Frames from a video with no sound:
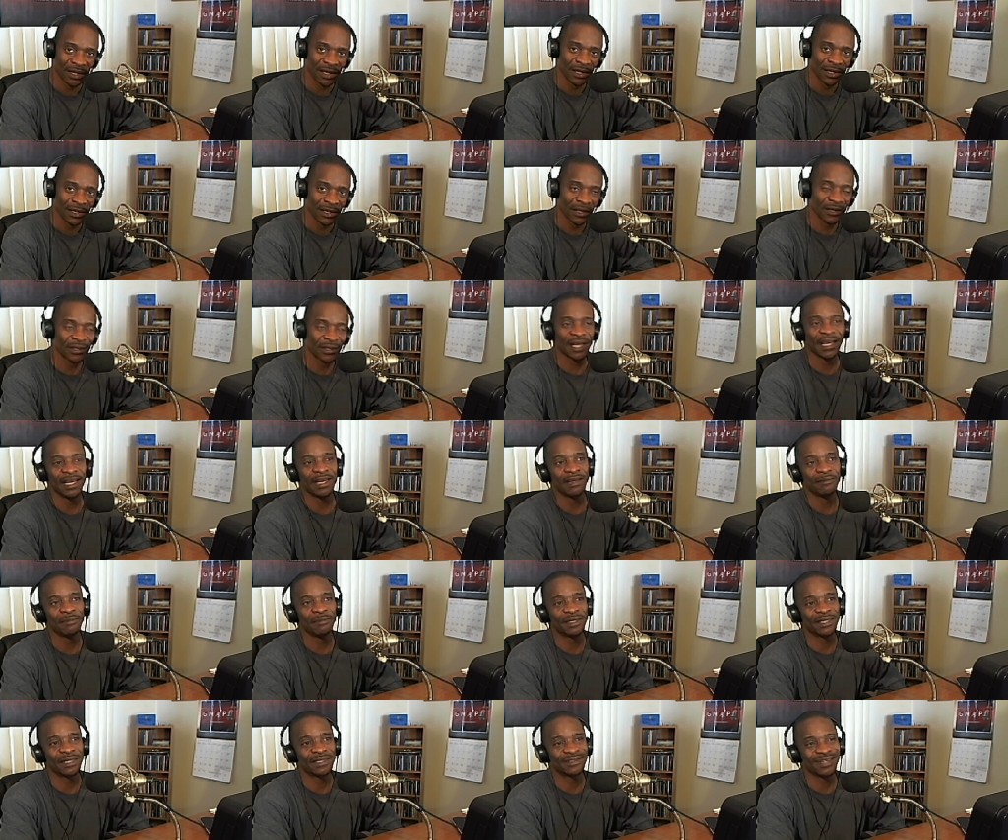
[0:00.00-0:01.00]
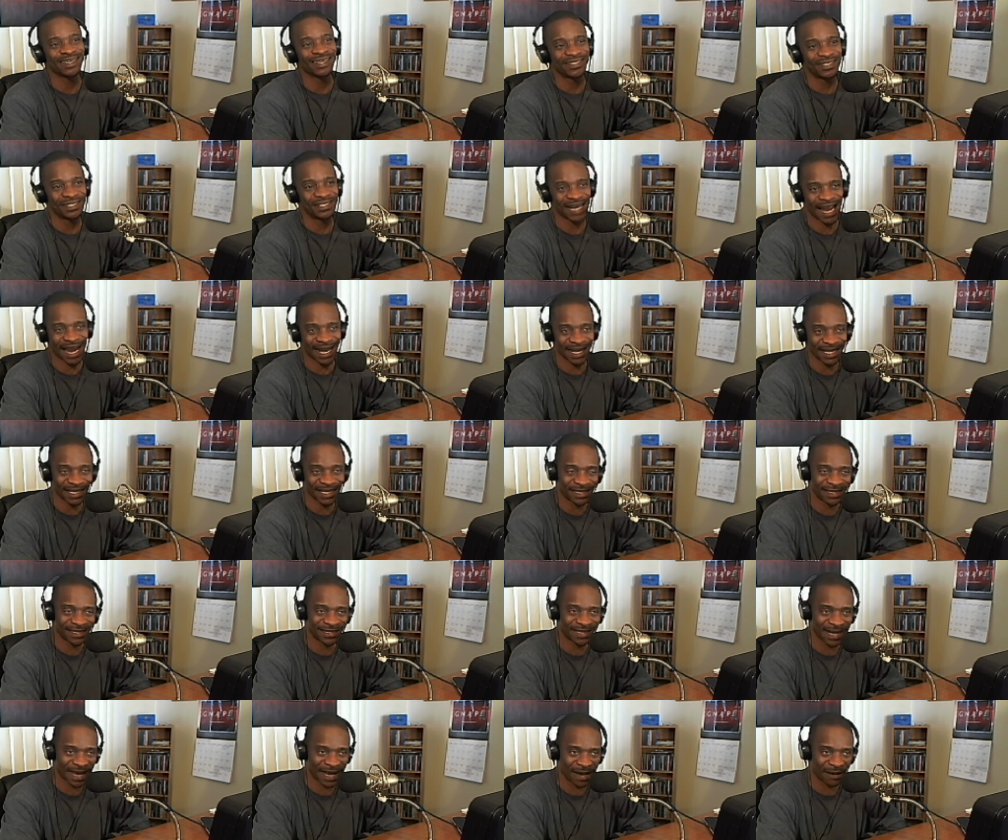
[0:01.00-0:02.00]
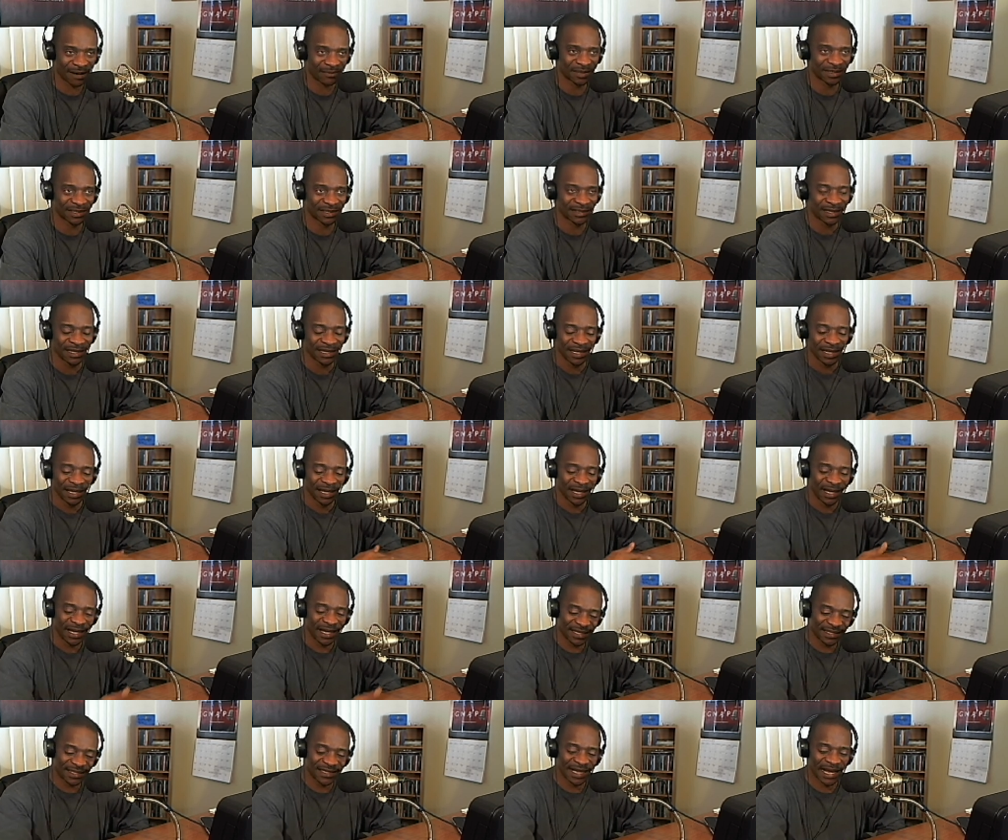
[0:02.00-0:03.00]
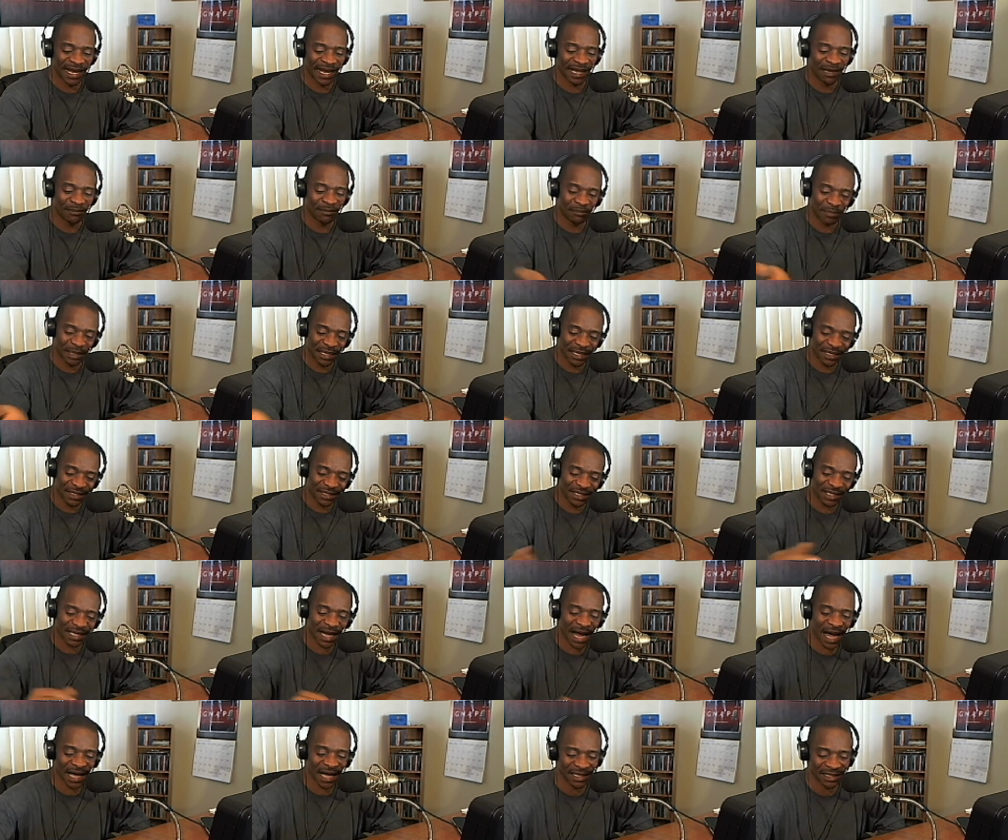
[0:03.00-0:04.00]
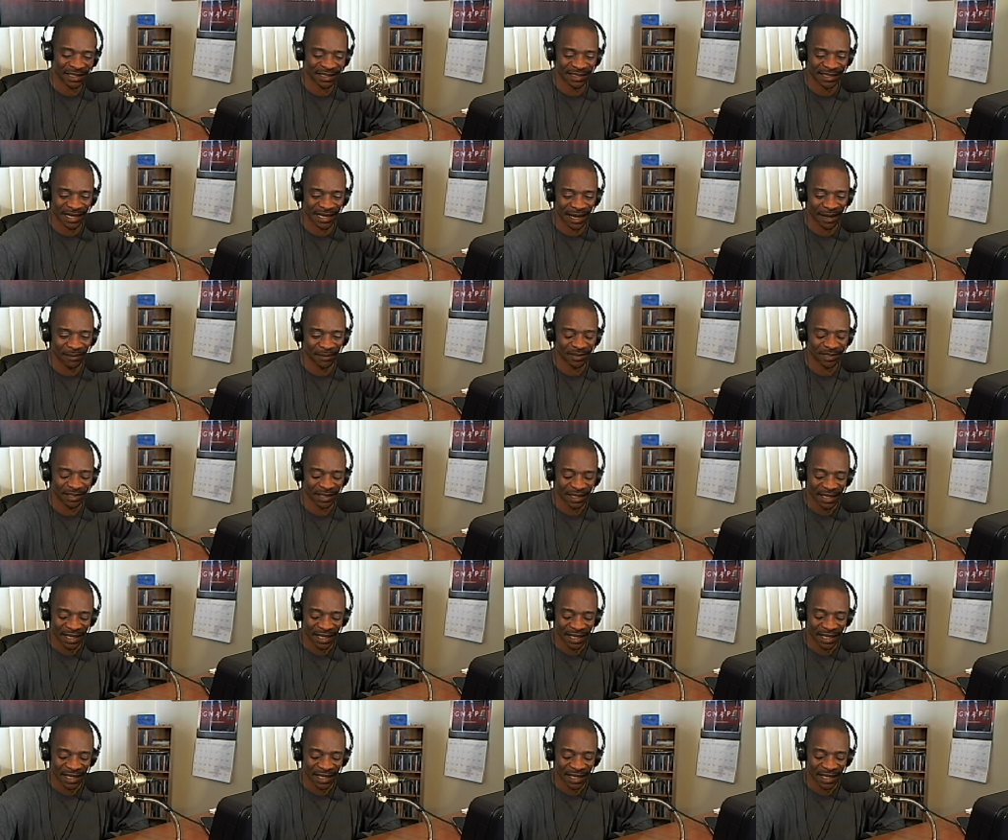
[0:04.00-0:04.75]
Her name is Jackie Stamps. His name being Scotty Stamps.